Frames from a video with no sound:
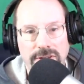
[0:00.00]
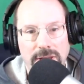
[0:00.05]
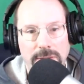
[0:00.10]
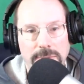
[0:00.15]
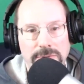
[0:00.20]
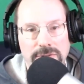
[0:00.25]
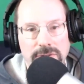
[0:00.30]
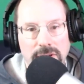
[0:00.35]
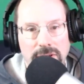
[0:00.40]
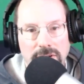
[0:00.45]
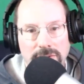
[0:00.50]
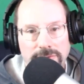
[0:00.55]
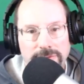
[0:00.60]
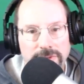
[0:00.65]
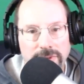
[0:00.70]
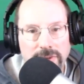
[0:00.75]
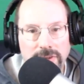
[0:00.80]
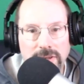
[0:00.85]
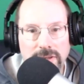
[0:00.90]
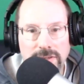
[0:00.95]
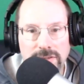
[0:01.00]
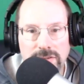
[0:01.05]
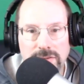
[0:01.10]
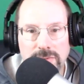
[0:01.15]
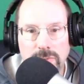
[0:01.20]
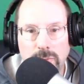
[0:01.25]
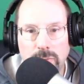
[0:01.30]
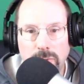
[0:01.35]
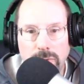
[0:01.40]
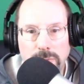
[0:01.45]
Amazon Affiliates
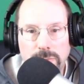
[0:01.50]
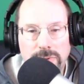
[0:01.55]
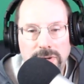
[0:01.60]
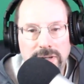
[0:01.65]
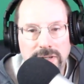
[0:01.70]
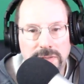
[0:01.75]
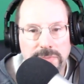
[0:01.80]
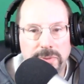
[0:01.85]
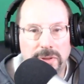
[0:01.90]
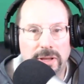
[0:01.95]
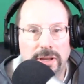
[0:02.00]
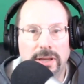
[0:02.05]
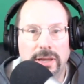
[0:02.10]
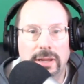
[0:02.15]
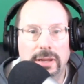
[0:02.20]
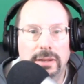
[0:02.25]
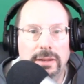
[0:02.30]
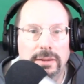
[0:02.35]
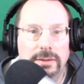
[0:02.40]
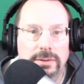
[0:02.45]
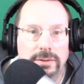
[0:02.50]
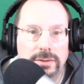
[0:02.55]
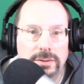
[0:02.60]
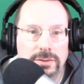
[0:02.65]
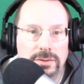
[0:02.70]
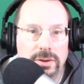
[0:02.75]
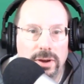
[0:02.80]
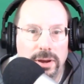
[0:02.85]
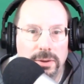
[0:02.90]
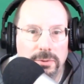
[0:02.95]
WordPress plugin.
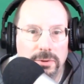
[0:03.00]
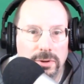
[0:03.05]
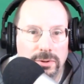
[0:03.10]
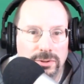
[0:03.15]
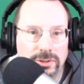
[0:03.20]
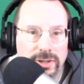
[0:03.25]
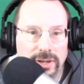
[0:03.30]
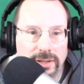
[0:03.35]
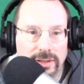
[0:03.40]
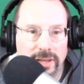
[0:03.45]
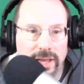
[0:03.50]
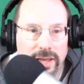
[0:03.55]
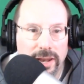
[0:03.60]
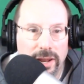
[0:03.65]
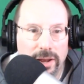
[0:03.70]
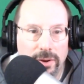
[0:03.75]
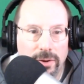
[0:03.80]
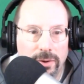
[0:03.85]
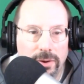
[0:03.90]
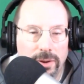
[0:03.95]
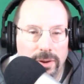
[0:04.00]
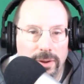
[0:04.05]
So I will go check that out.